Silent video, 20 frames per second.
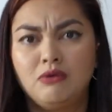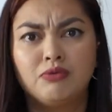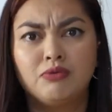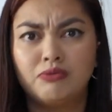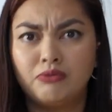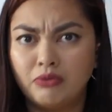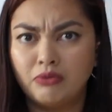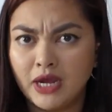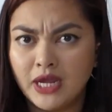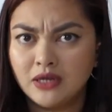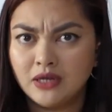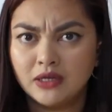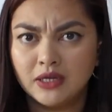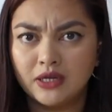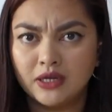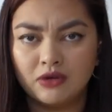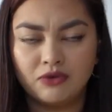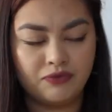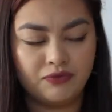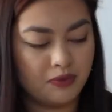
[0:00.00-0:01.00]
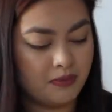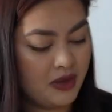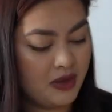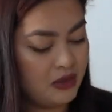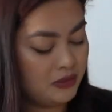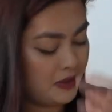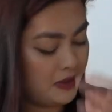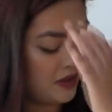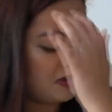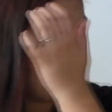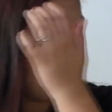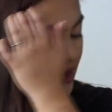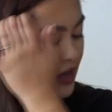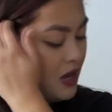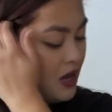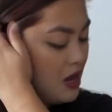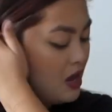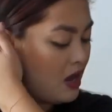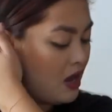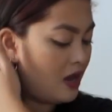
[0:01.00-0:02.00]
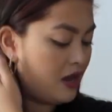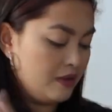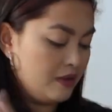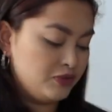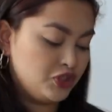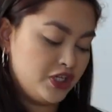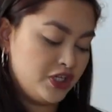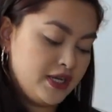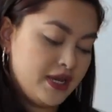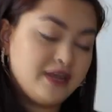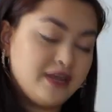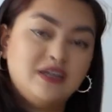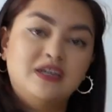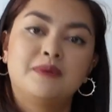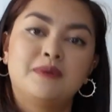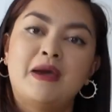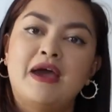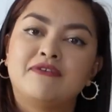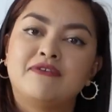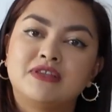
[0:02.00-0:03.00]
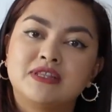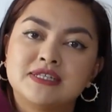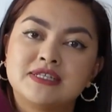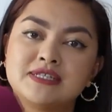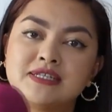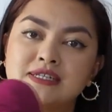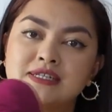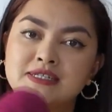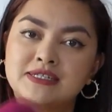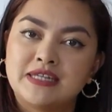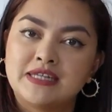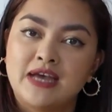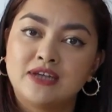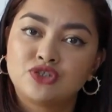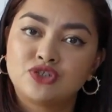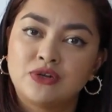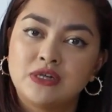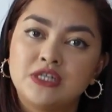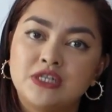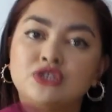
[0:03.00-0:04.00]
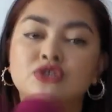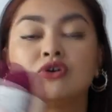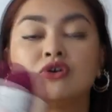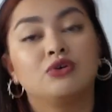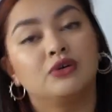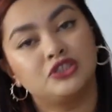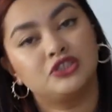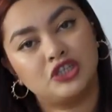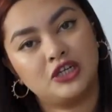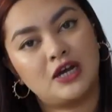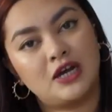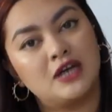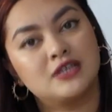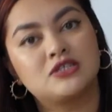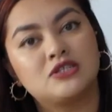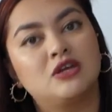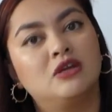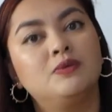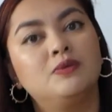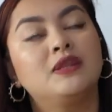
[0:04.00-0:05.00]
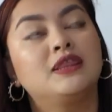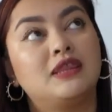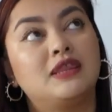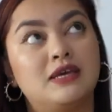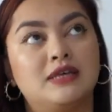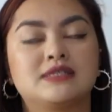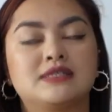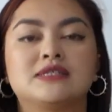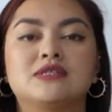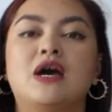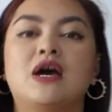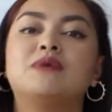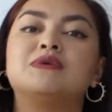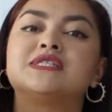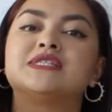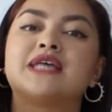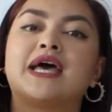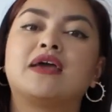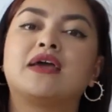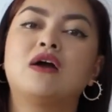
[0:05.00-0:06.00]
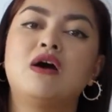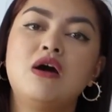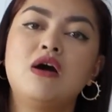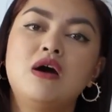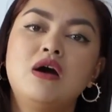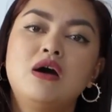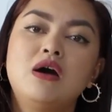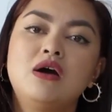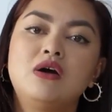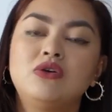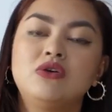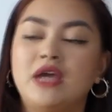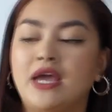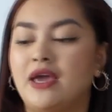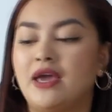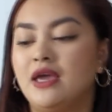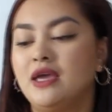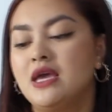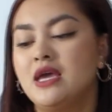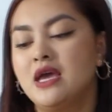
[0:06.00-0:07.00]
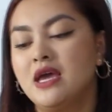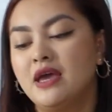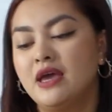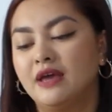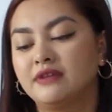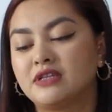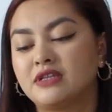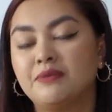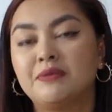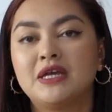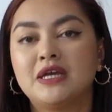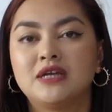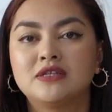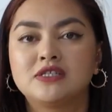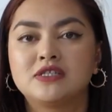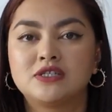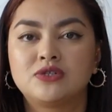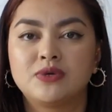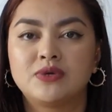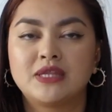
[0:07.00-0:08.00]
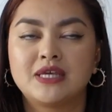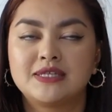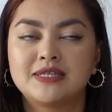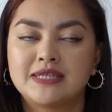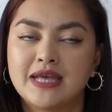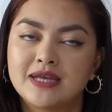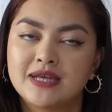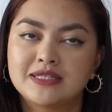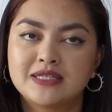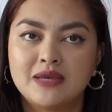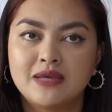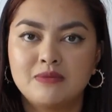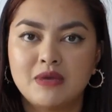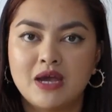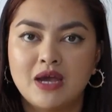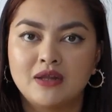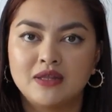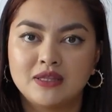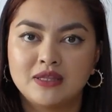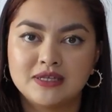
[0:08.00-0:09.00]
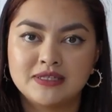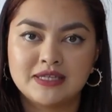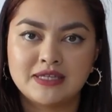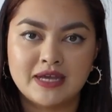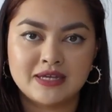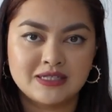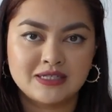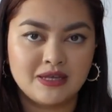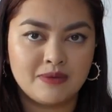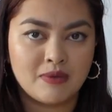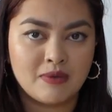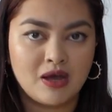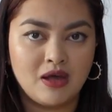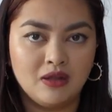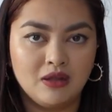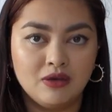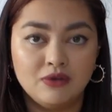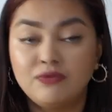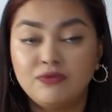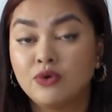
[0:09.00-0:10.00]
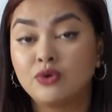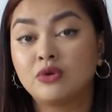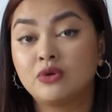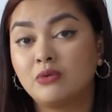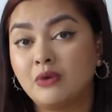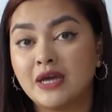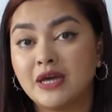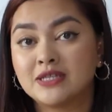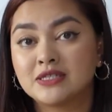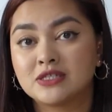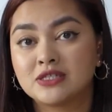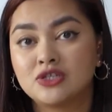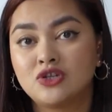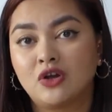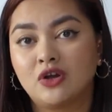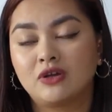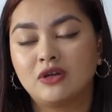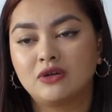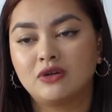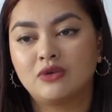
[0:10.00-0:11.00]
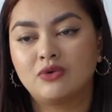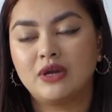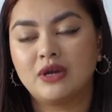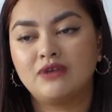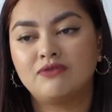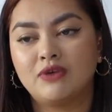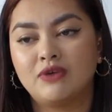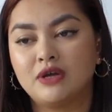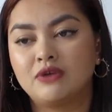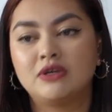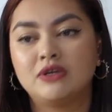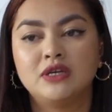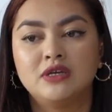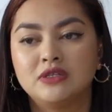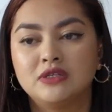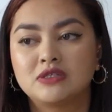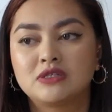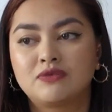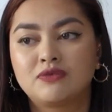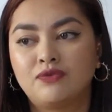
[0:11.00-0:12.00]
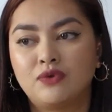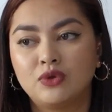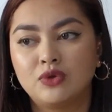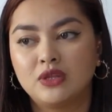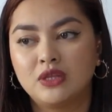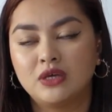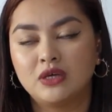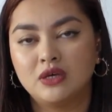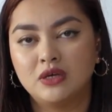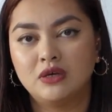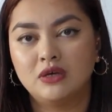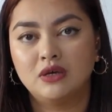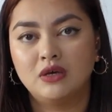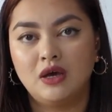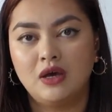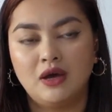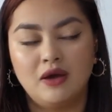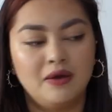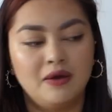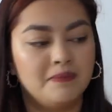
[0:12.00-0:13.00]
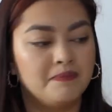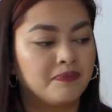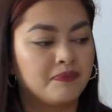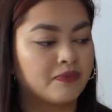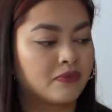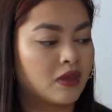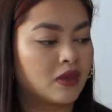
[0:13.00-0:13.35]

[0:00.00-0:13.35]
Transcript: great knitter from Melbourne. She ended up having this in a sash ready to go, and she cast on with this. So I was like, oh, okay. If somebody else is doing the exact same yarn and the exact same color, photo-wise, it's not great variance for the